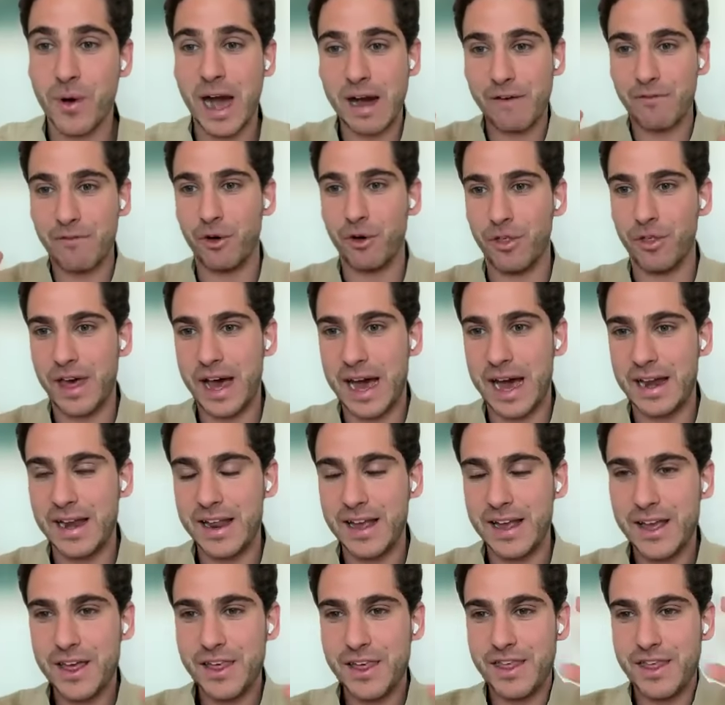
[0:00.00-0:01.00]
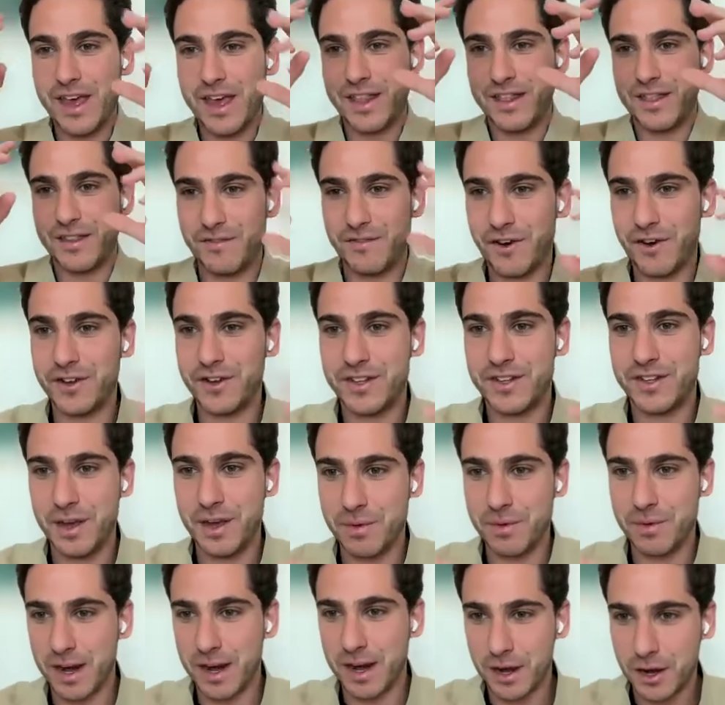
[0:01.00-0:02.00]
And if you have all that, then
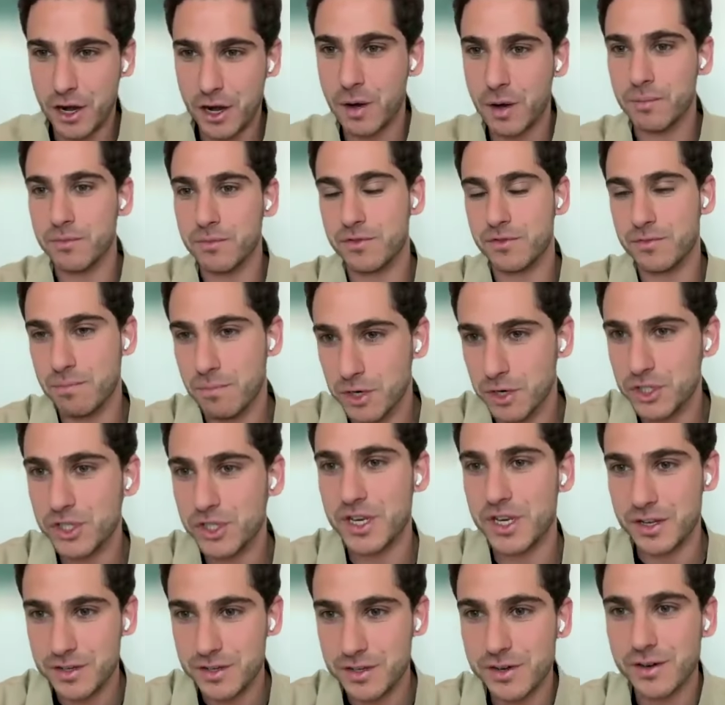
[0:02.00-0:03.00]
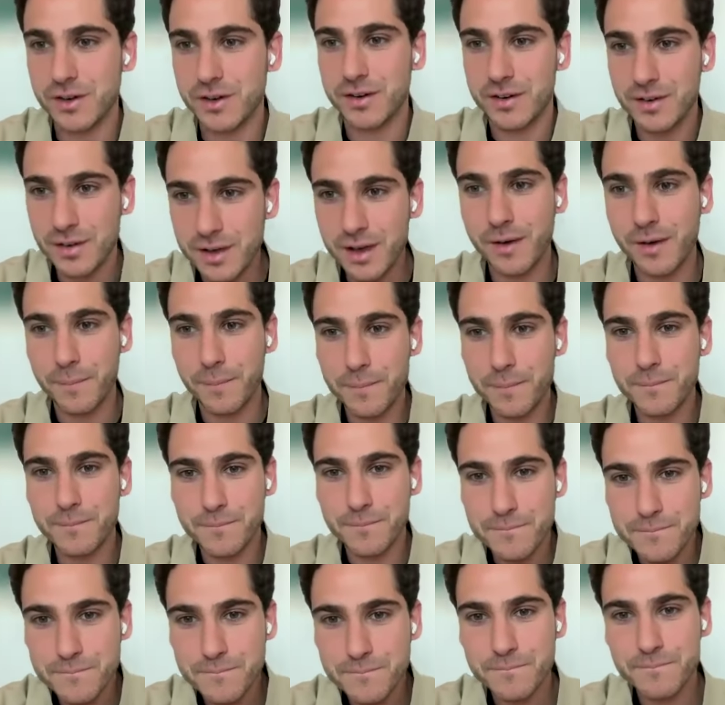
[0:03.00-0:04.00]
the very tip kind of comes much easier.
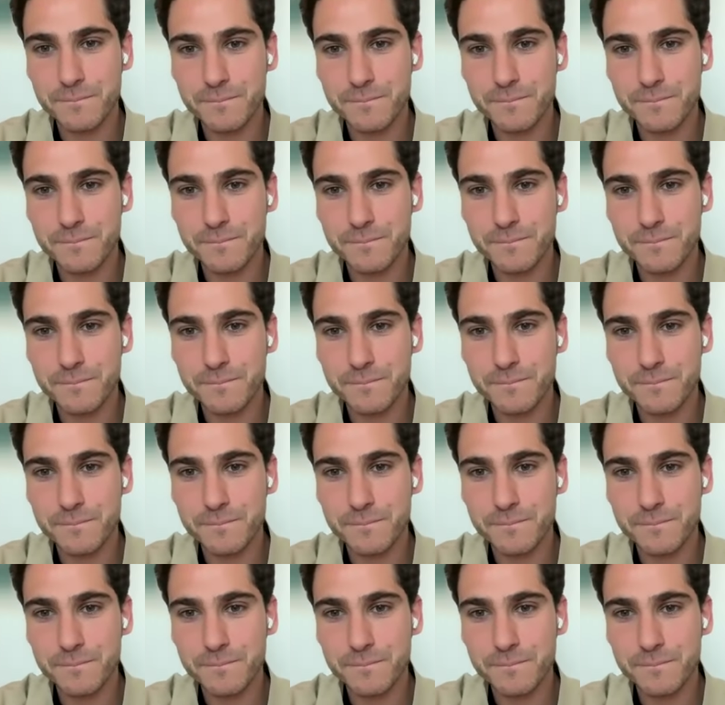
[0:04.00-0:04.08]
Yeah.